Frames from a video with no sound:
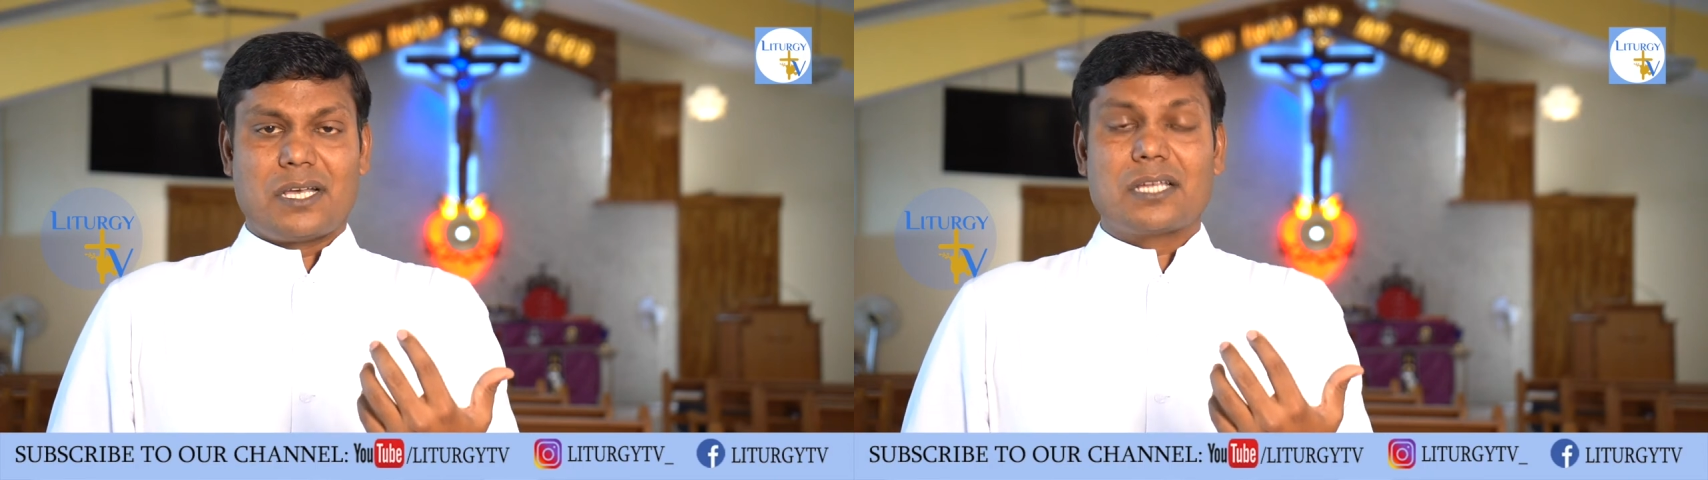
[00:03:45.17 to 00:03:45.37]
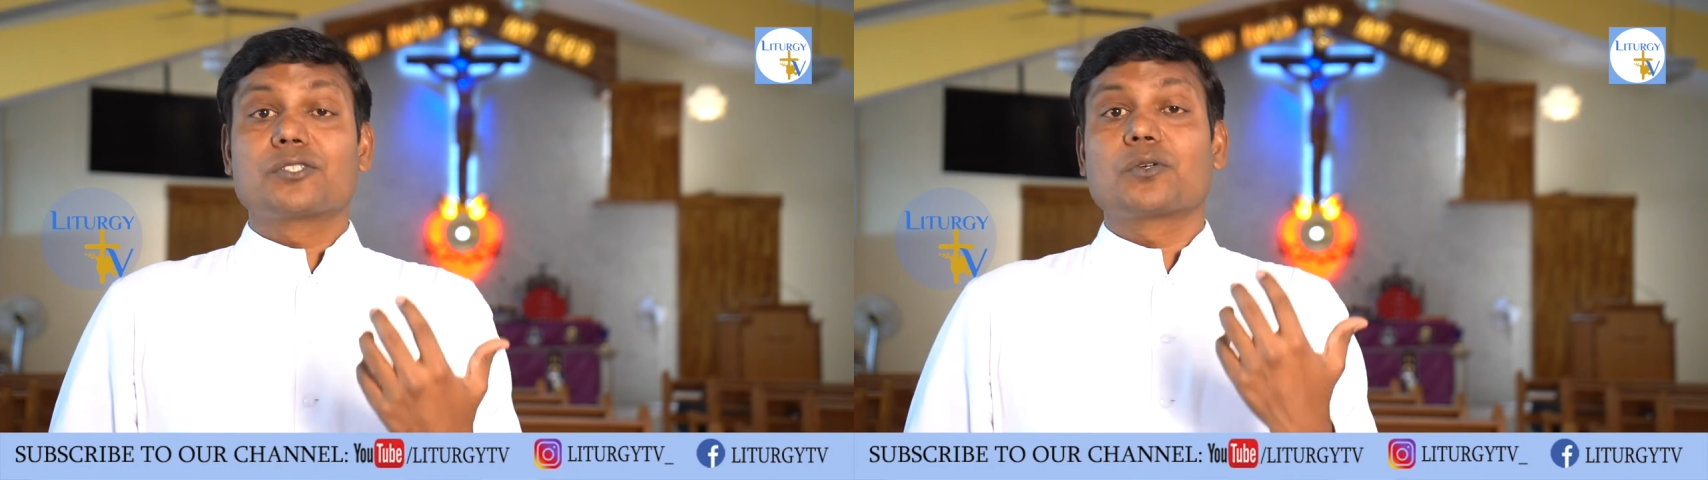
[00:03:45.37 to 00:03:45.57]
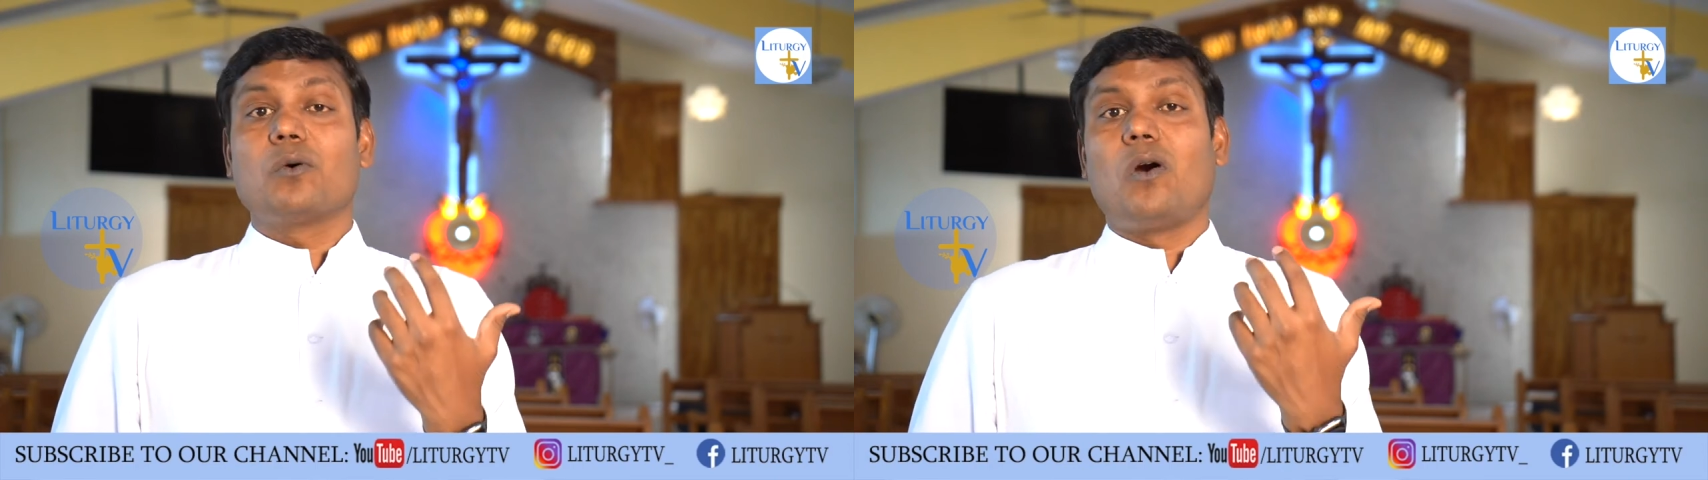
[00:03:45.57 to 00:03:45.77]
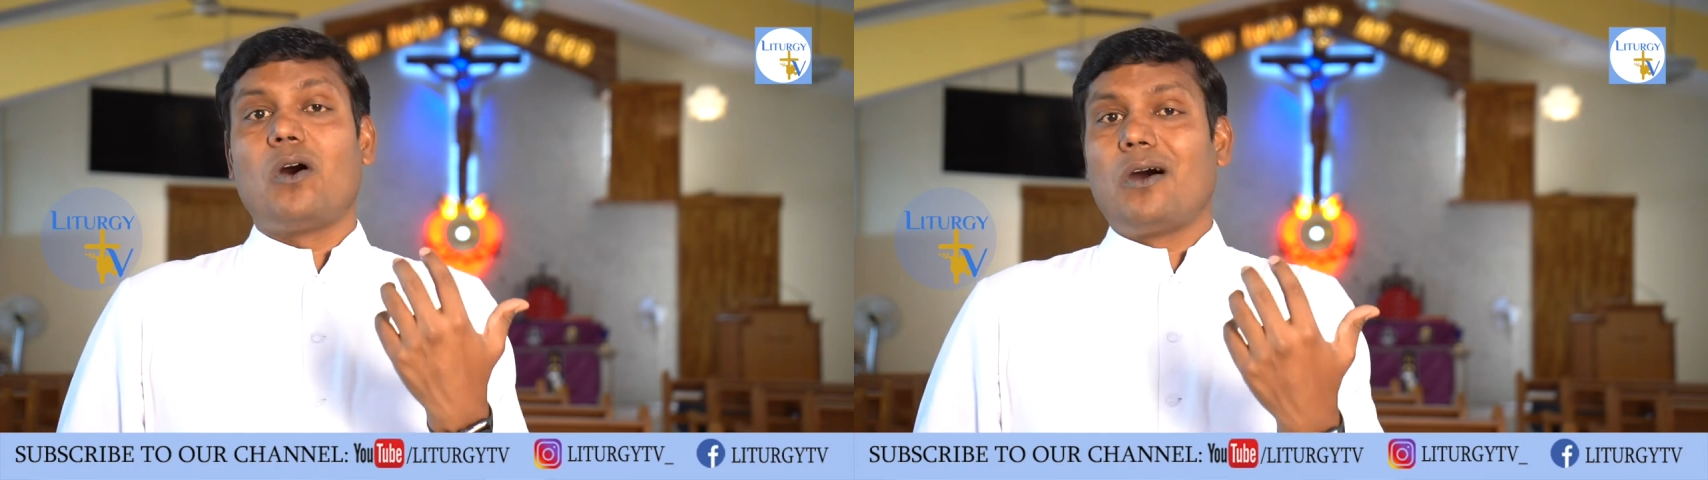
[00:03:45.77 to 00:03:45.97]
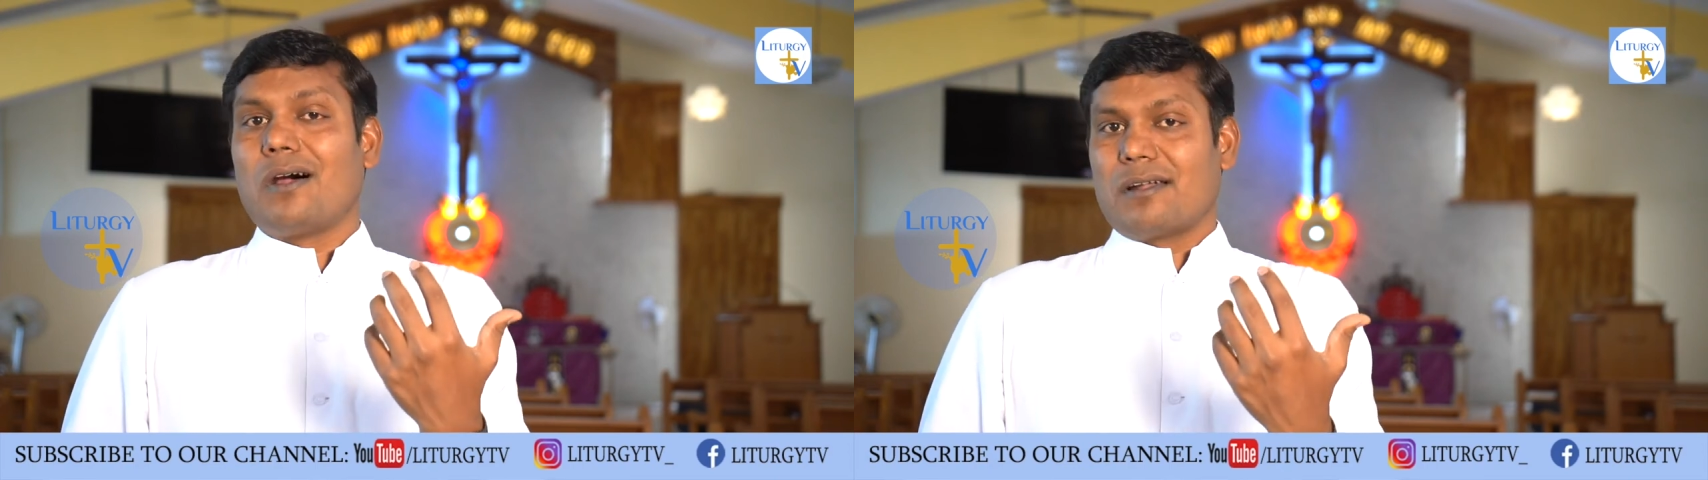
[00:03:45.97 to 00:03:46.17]
and so
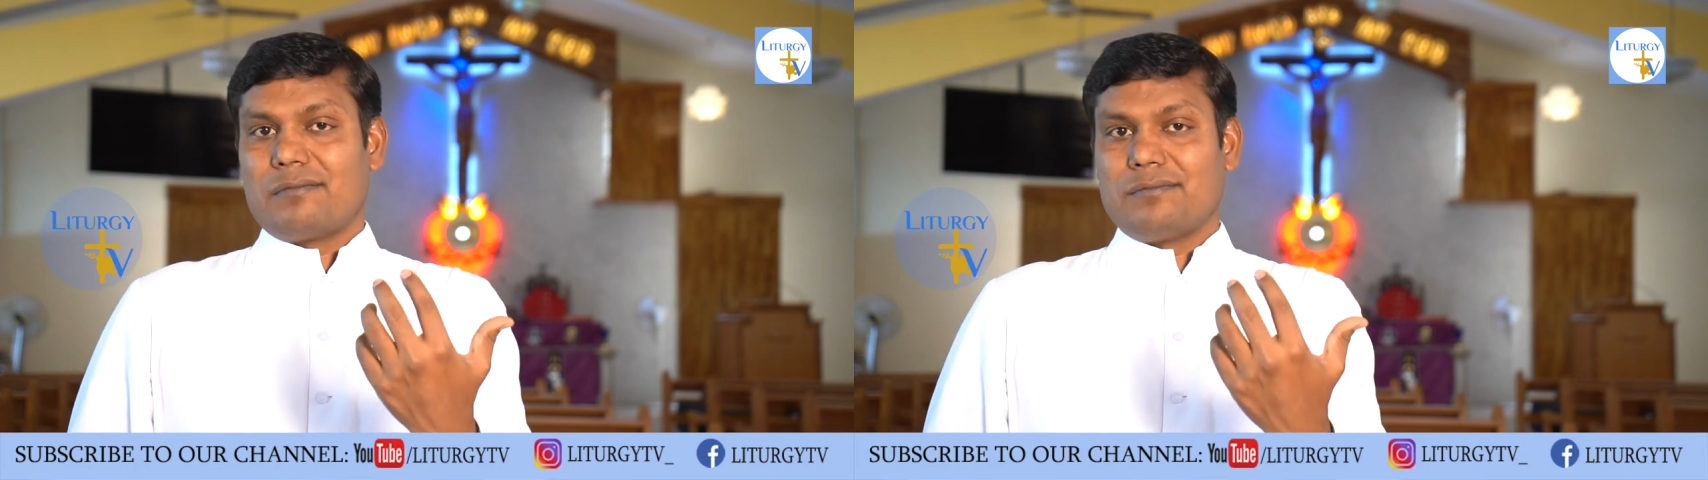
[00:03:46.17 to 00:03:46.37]
on.